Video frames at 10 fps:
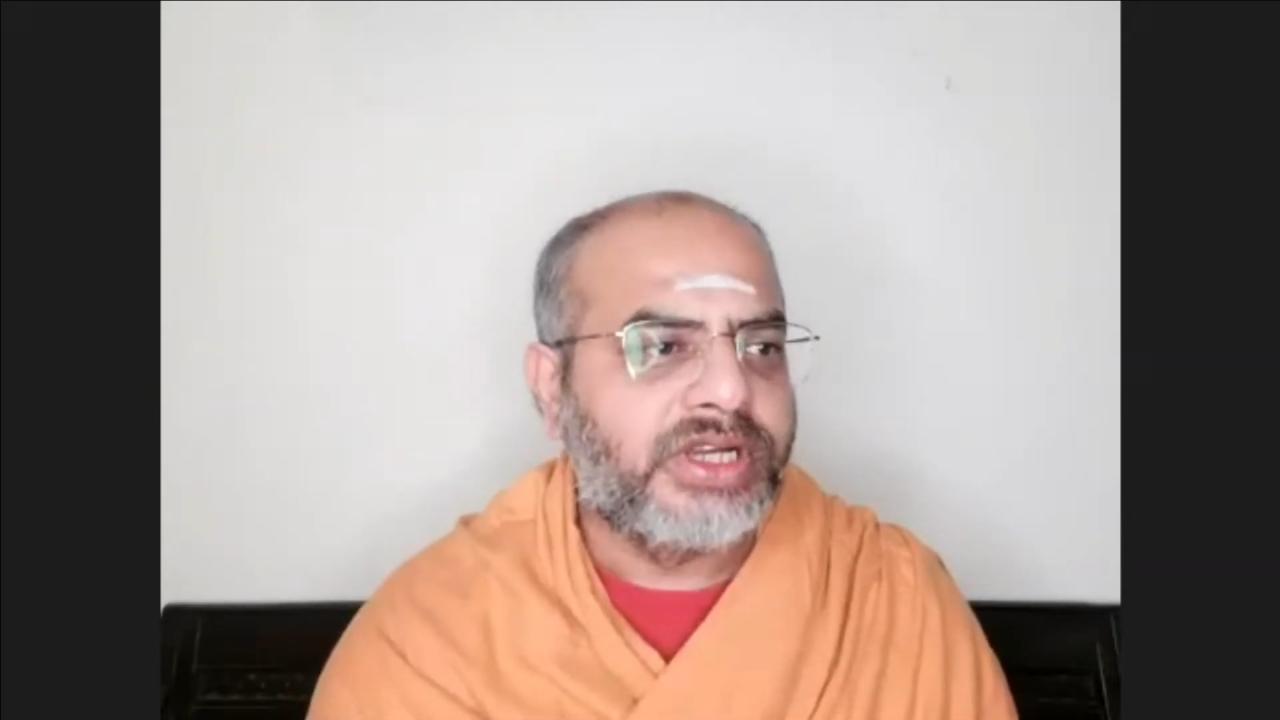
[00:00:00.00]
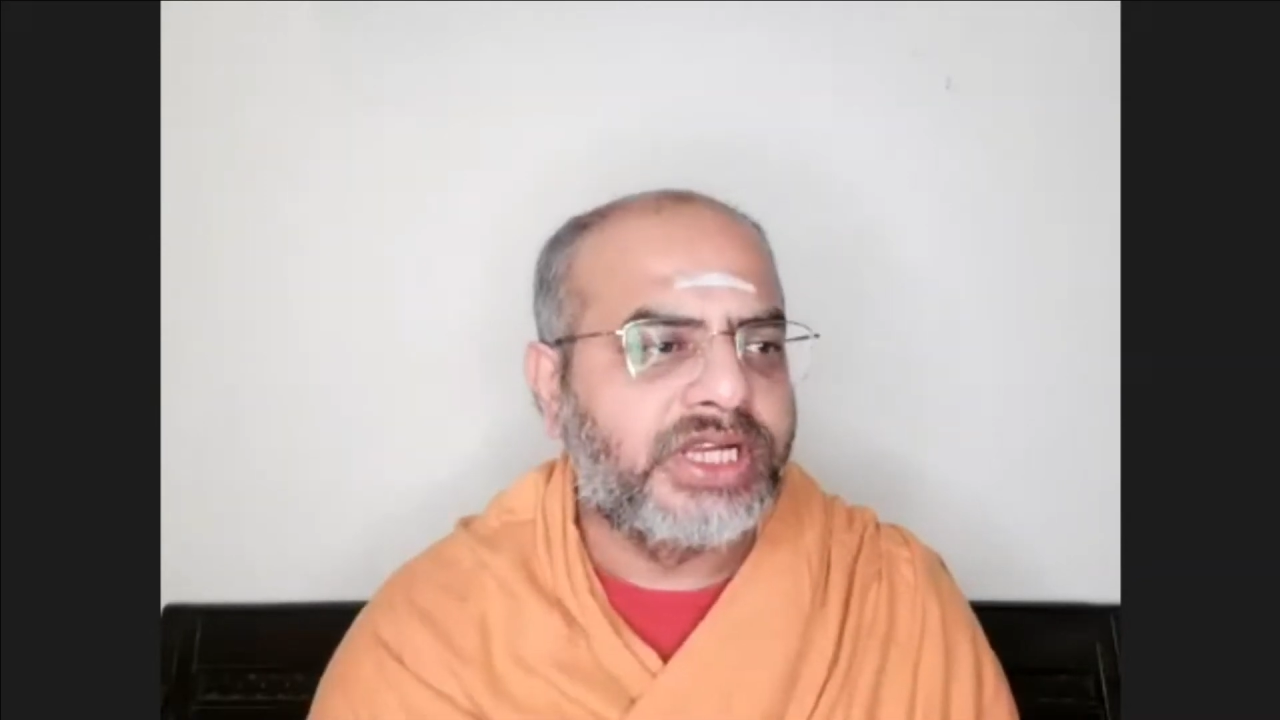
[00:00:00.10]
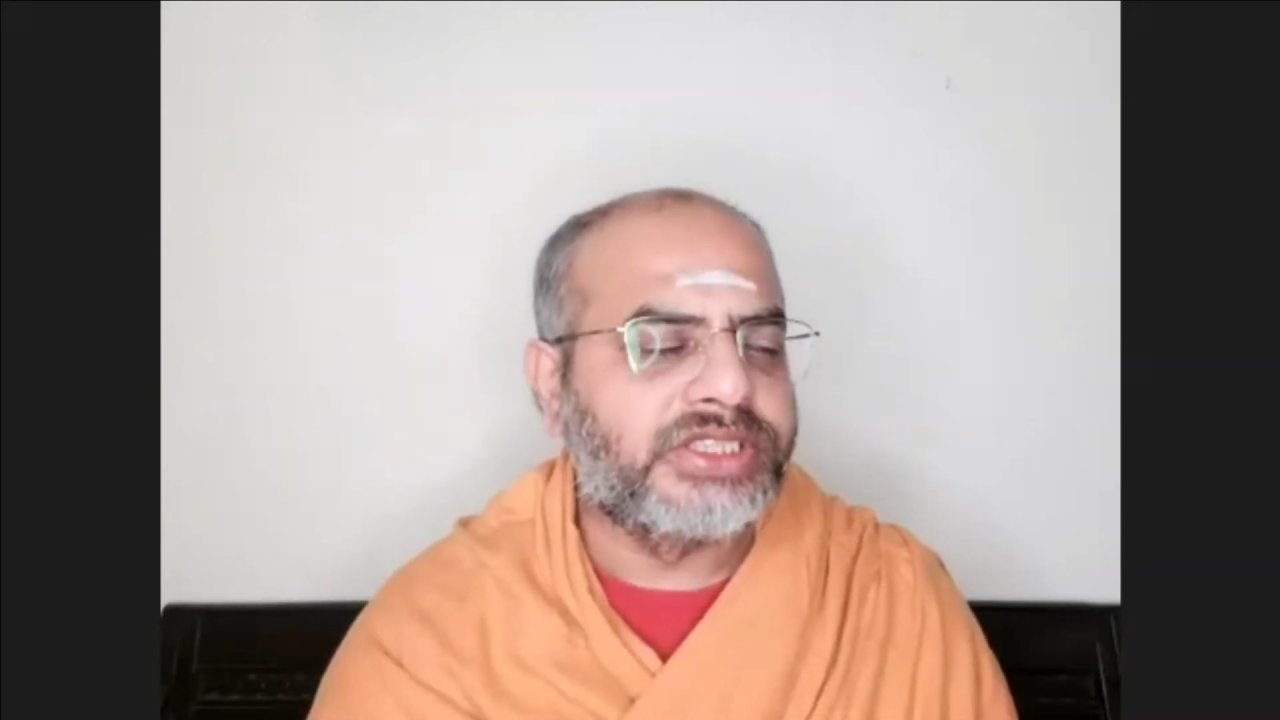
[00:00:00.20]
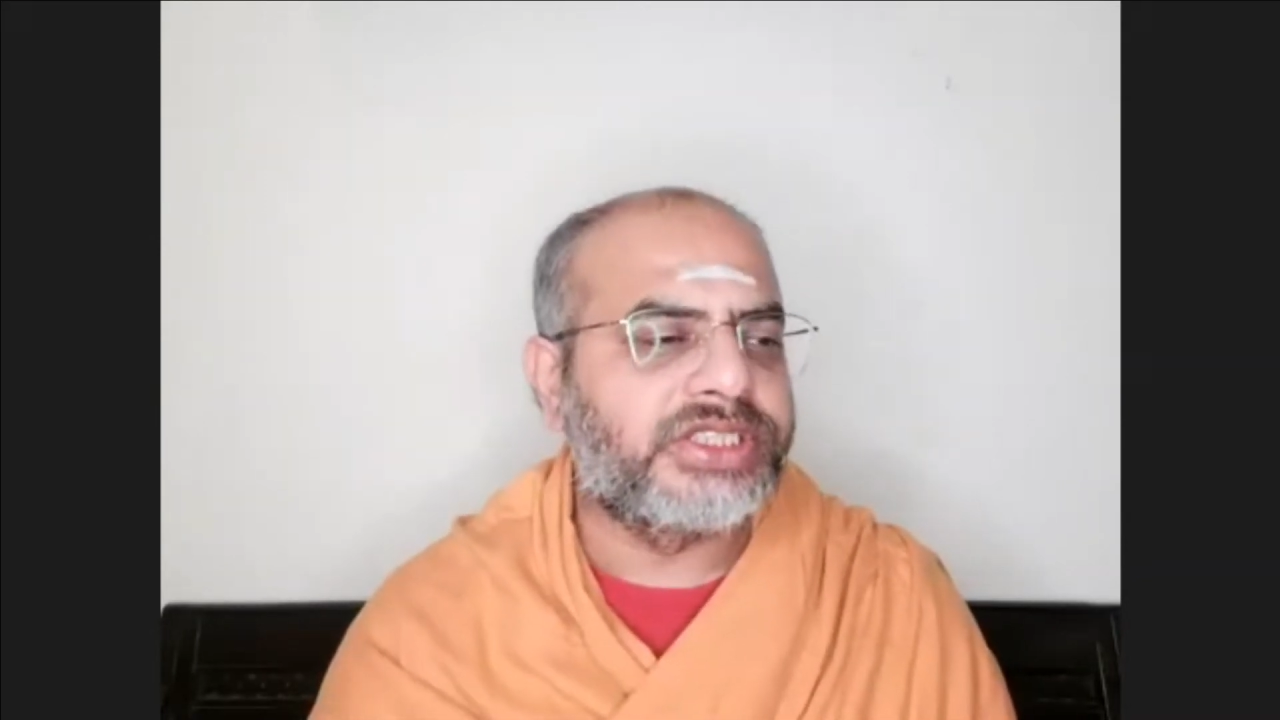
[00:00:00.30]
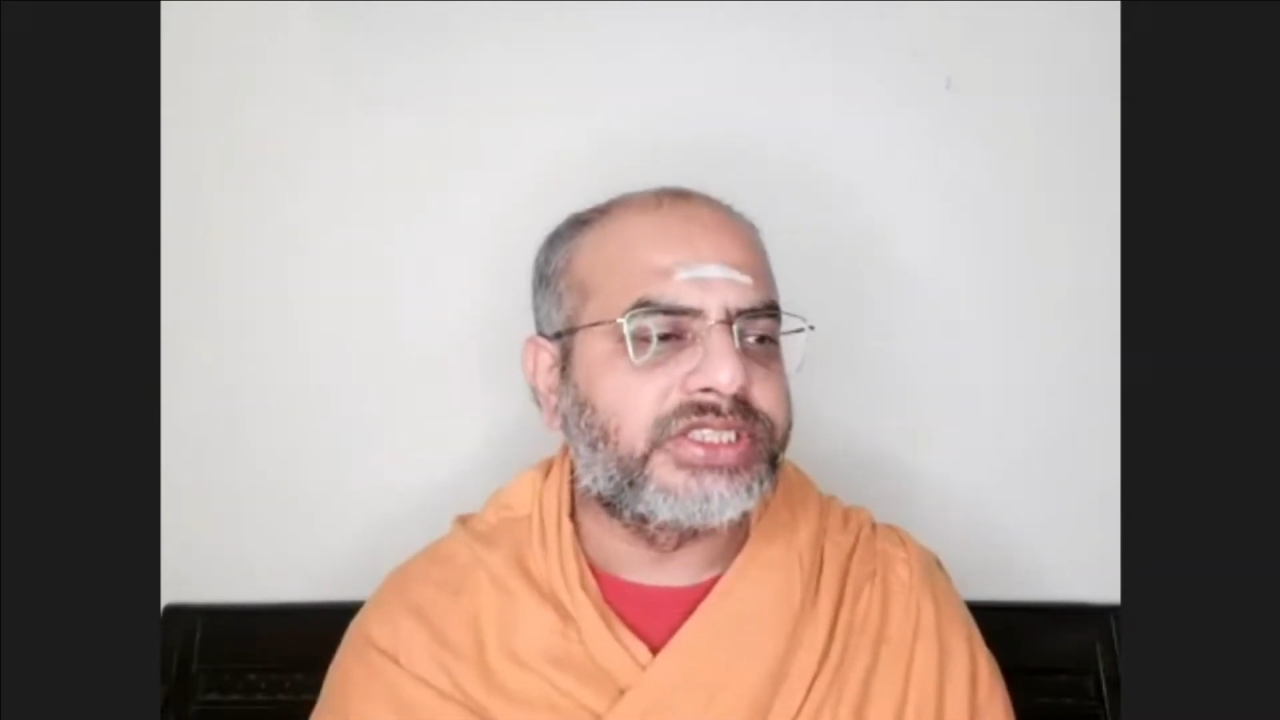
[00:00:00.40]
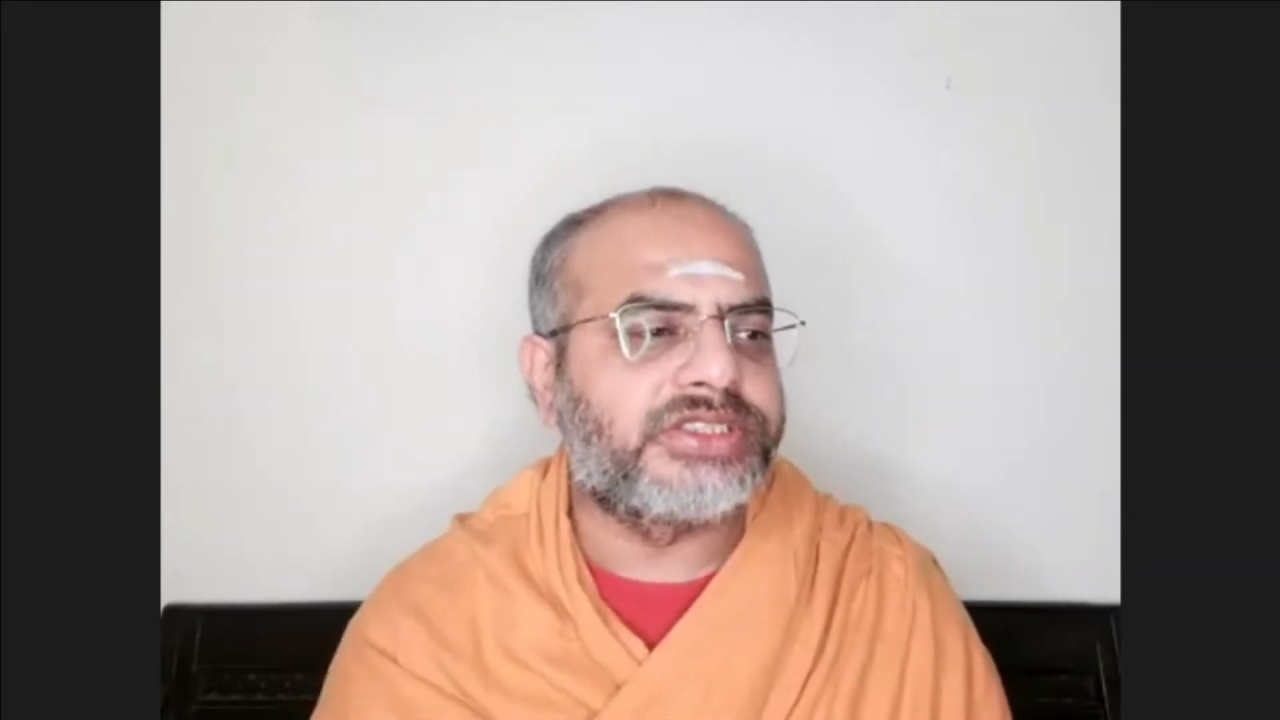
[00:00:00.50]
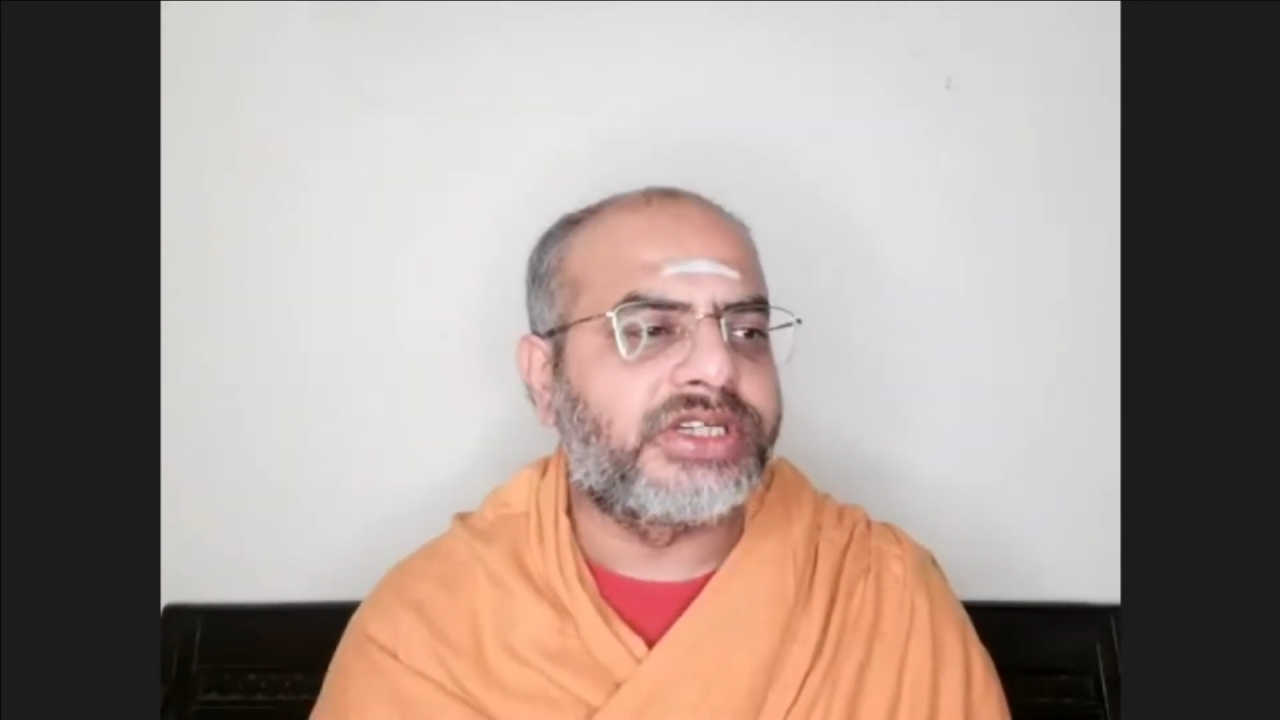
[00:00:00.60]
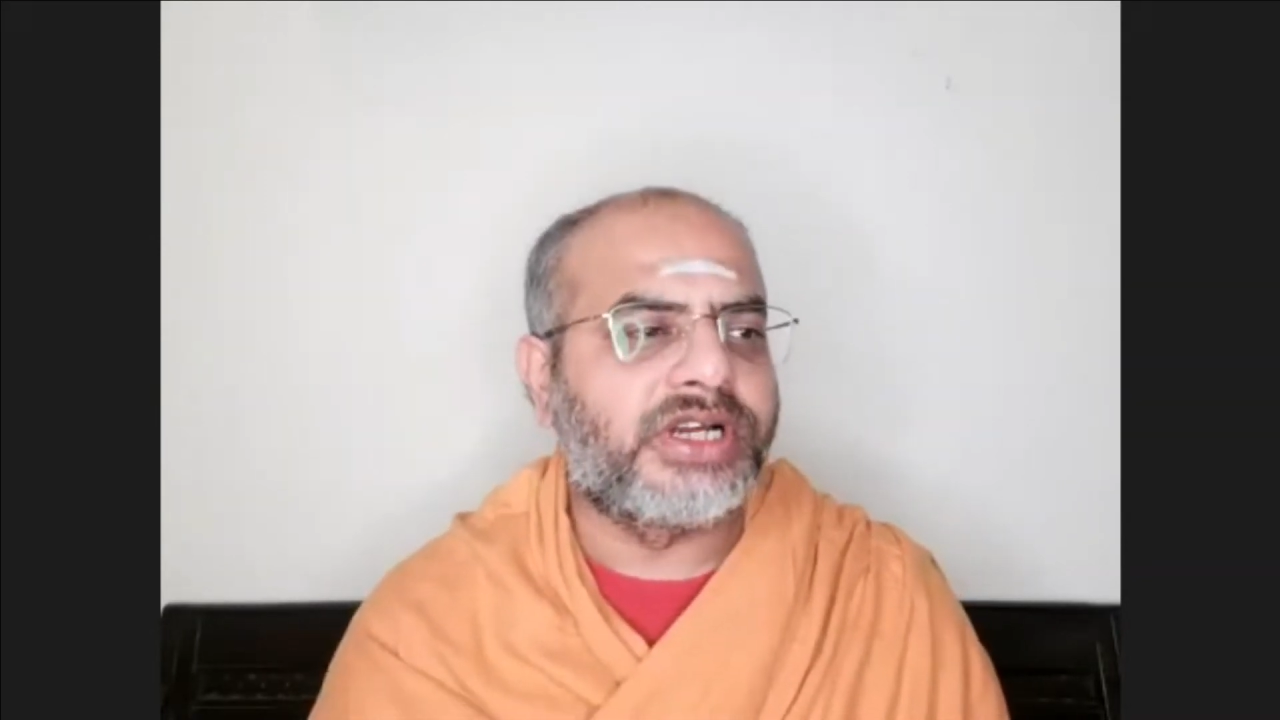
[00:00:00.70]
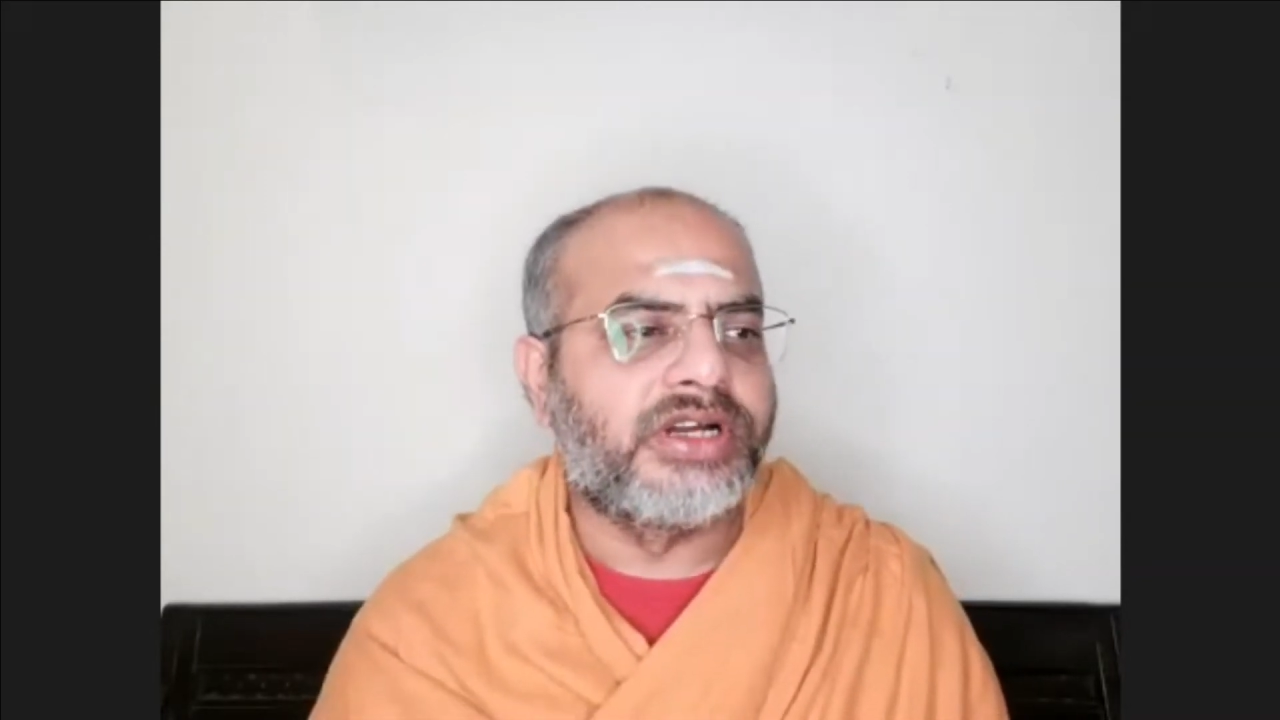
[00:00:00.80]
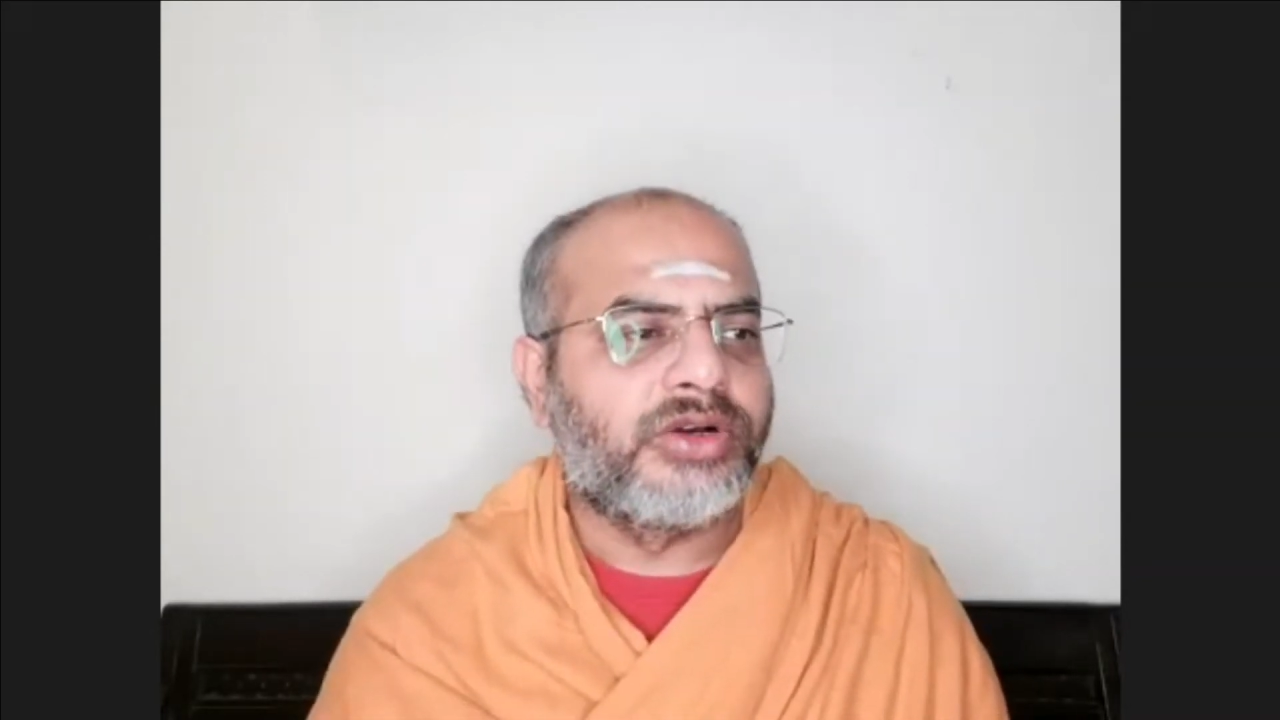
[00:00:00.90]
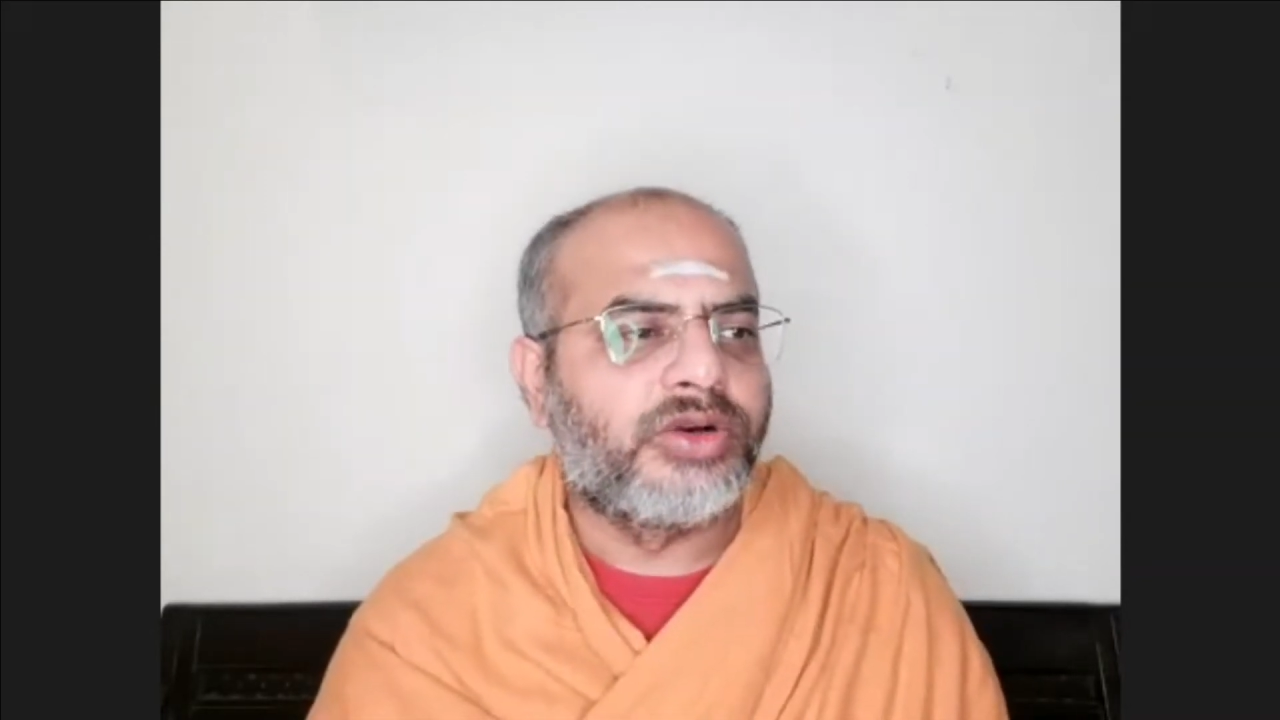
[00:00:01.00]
etc.